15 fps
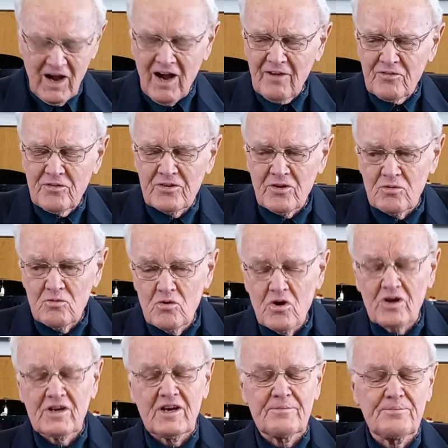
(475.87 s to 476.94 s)
I've got to
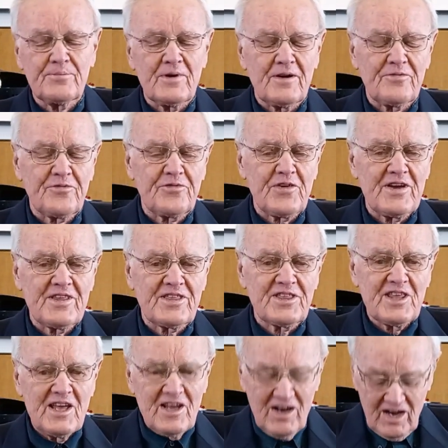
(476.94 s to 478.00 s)
work up my
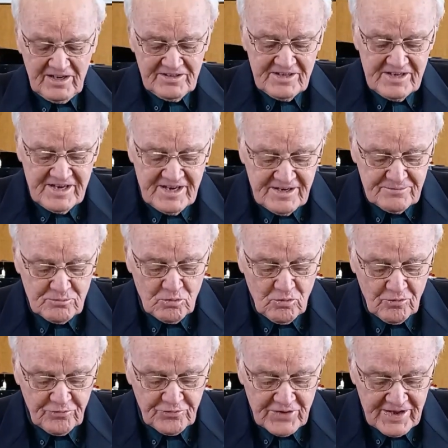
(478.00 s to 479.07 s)
faith, I need
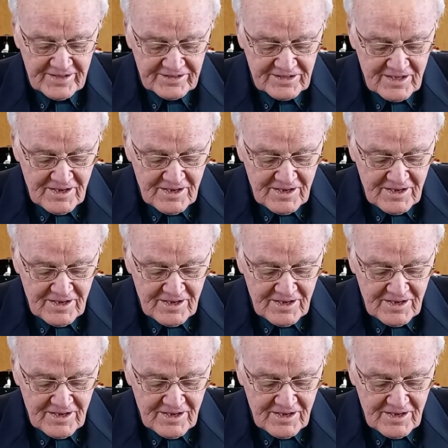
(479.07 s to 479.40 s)
more faith.